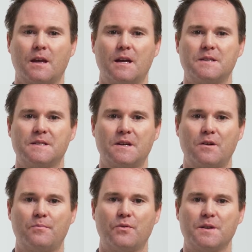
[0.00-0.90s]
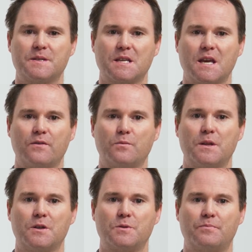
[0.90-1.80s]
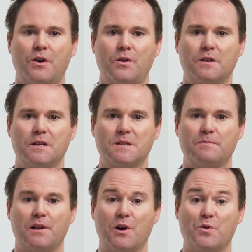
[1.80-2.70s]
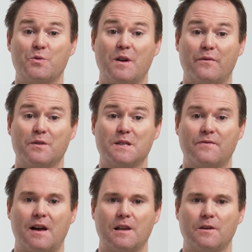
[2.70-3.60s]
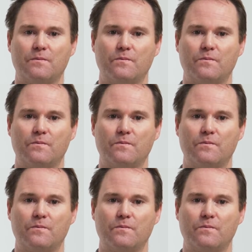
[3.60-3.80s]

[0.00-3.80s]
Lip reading: and 0 points are given when the troponin is below the reference value.